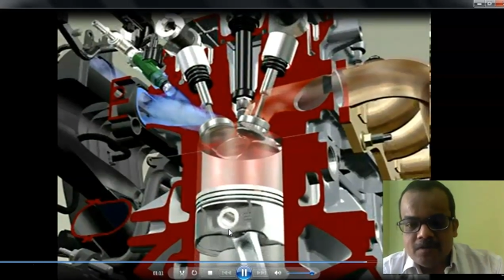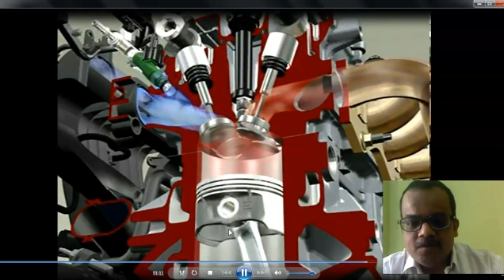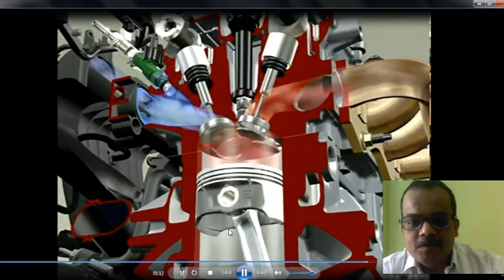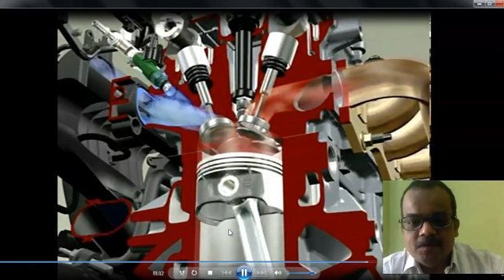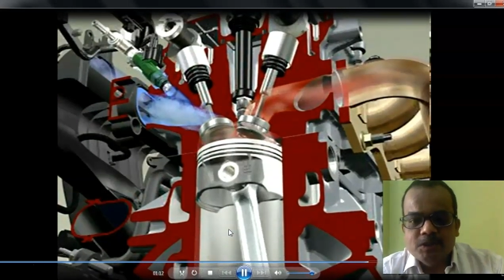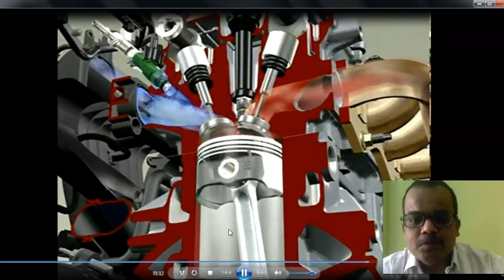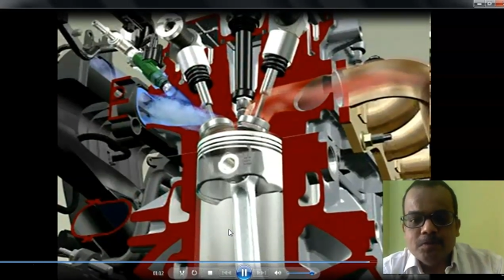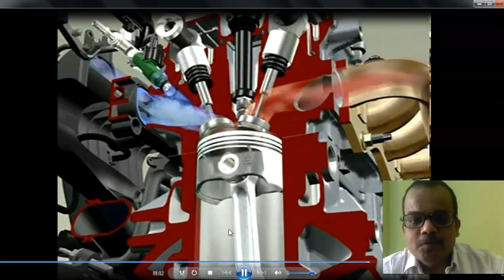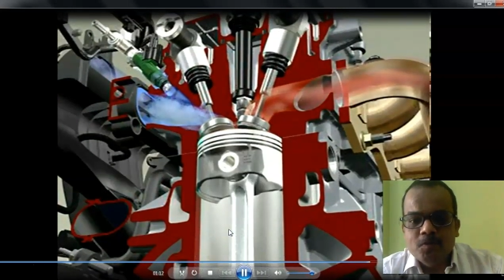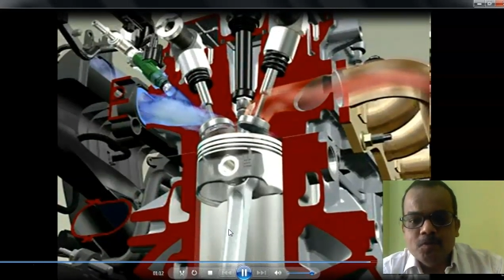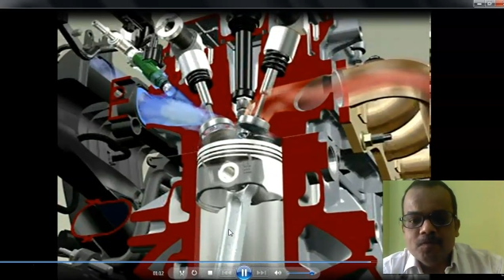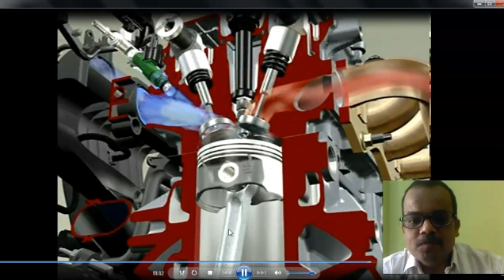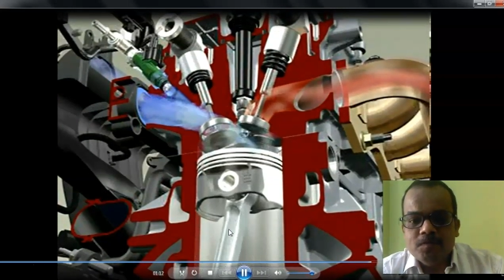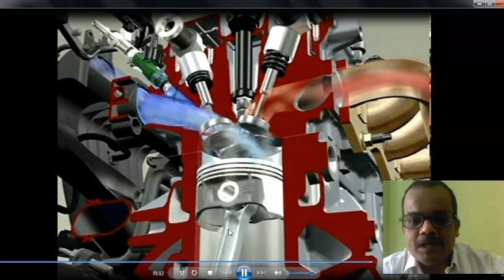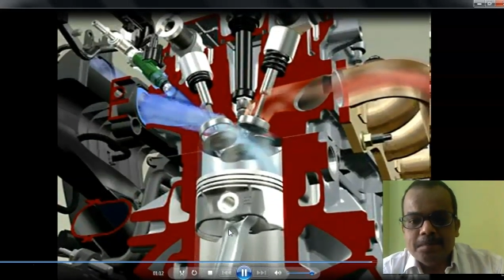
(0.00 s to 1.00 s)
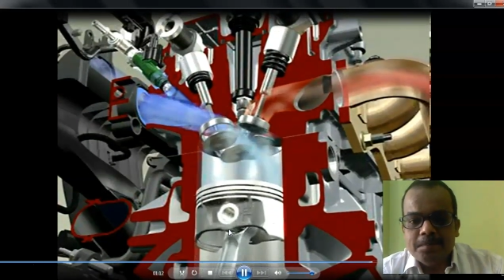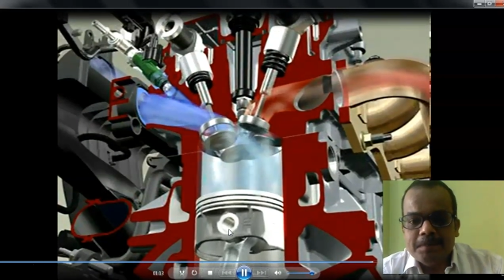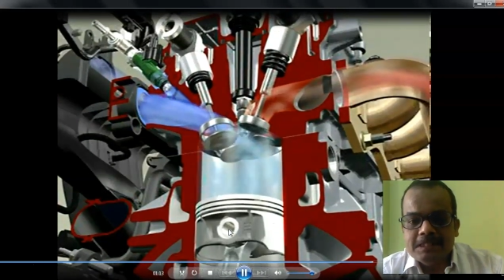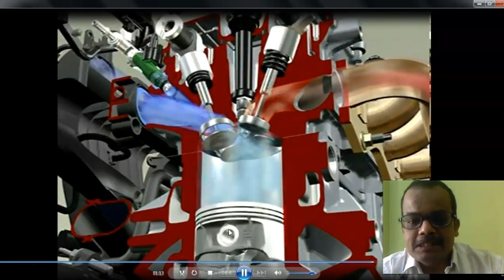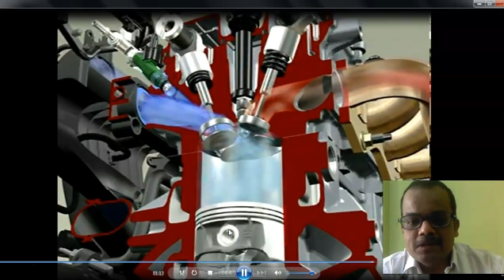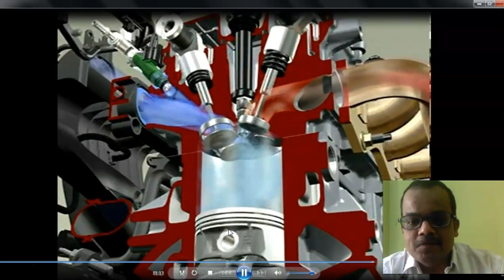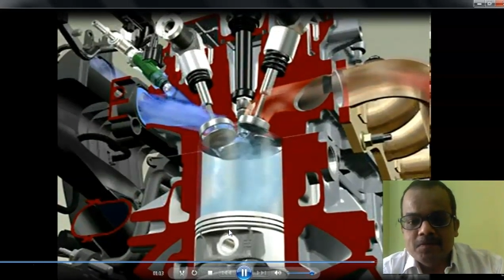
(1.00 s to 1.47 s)
which will move, that
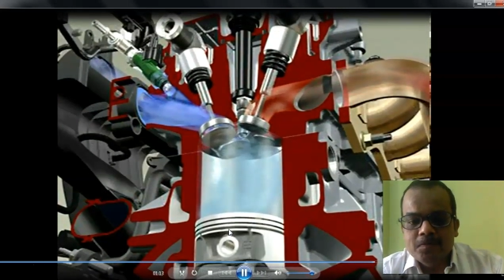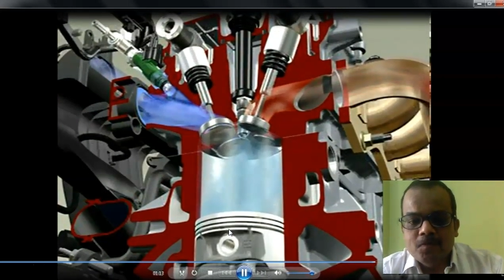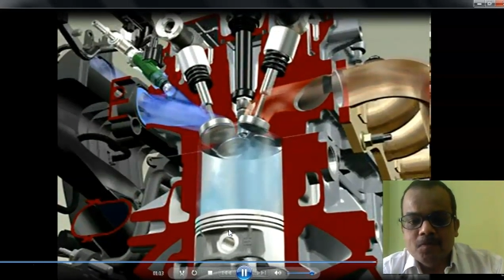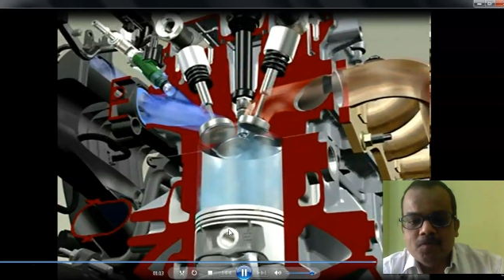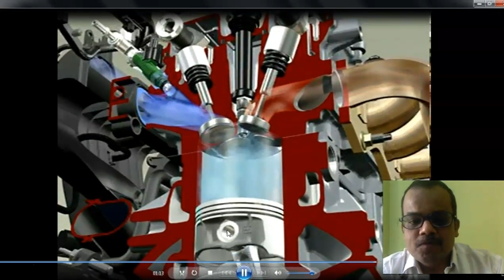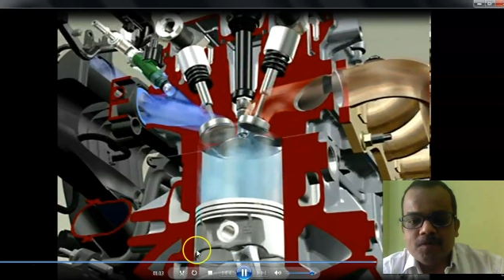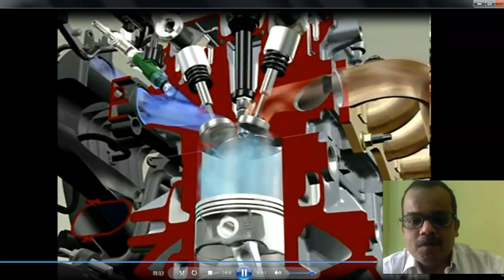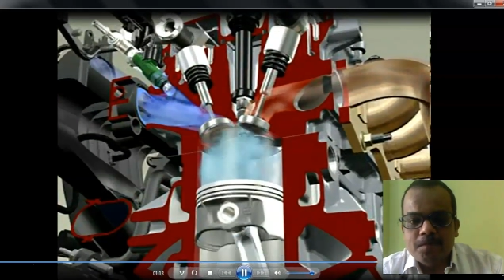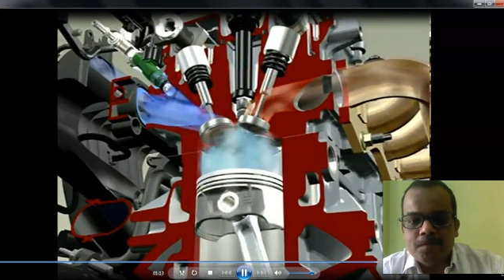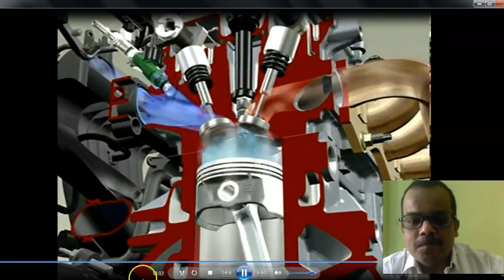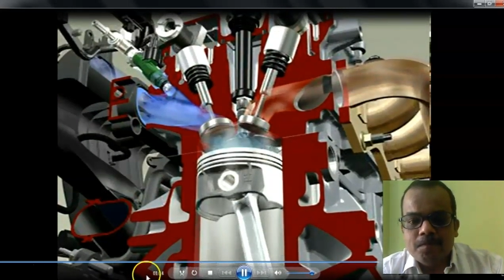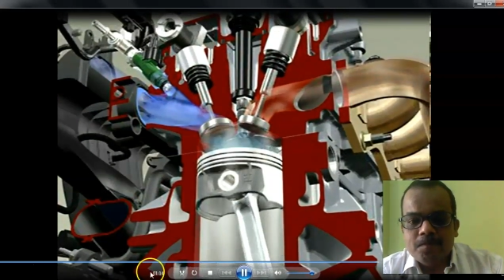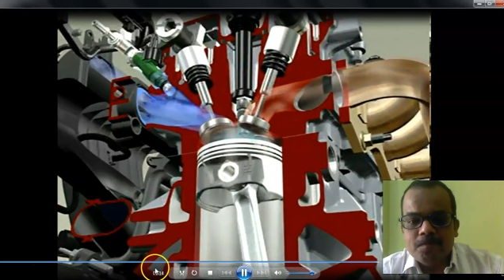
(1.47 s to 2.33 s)
piston will move from